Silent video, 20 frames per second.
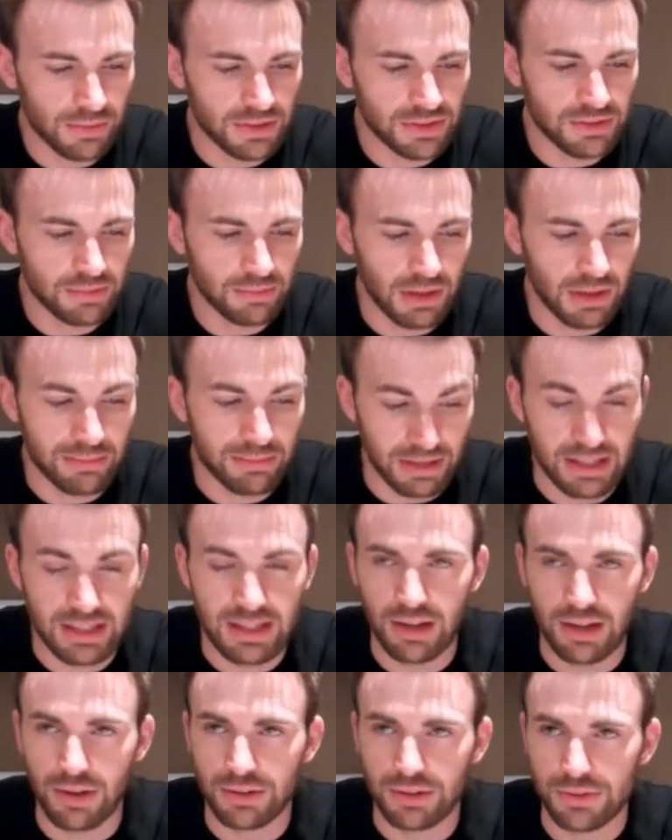this my, my
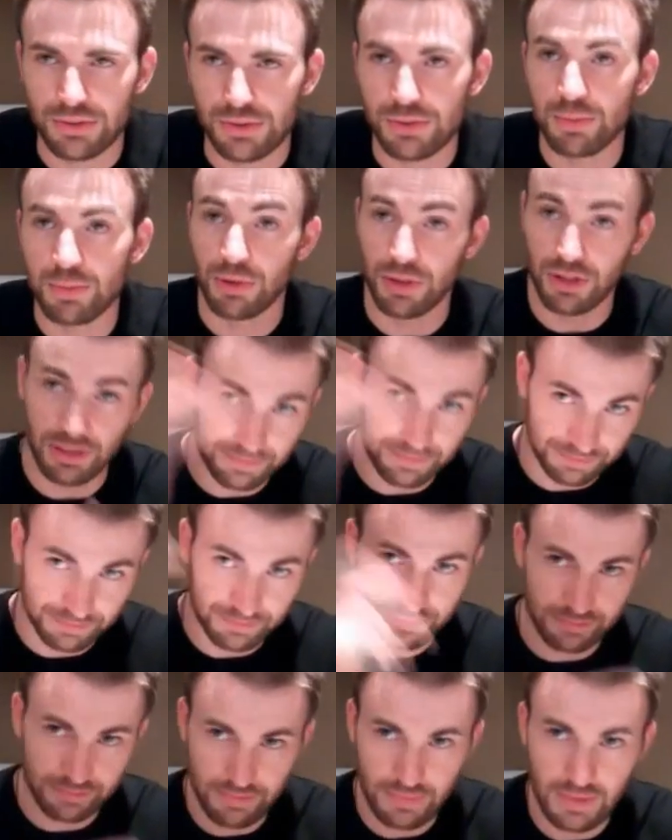character is pretty
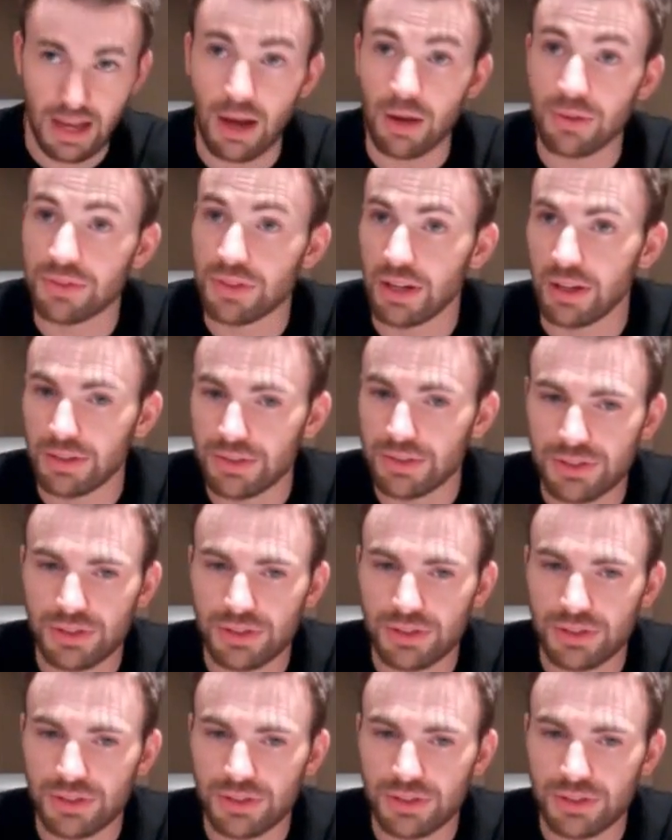out there.